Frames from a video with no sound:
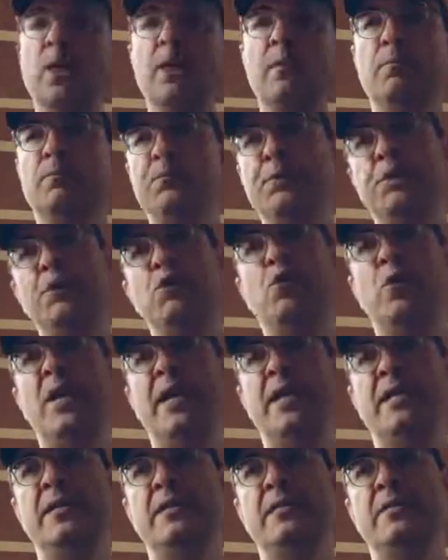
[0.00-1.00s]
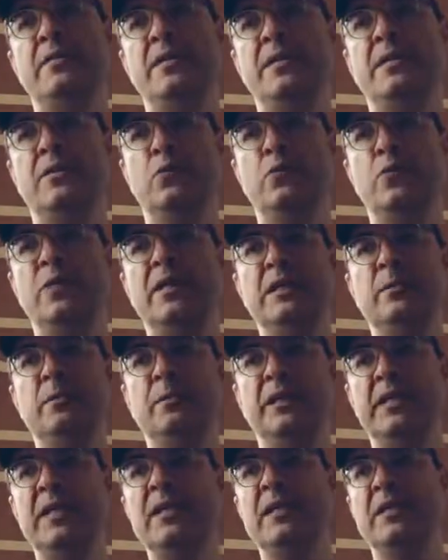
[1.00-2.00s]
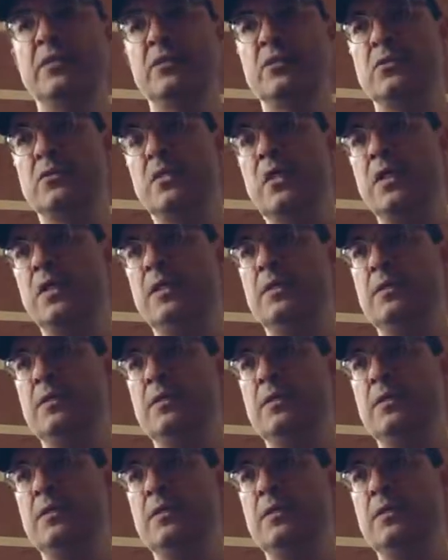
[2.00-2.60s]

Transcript: where blue ends and green begins.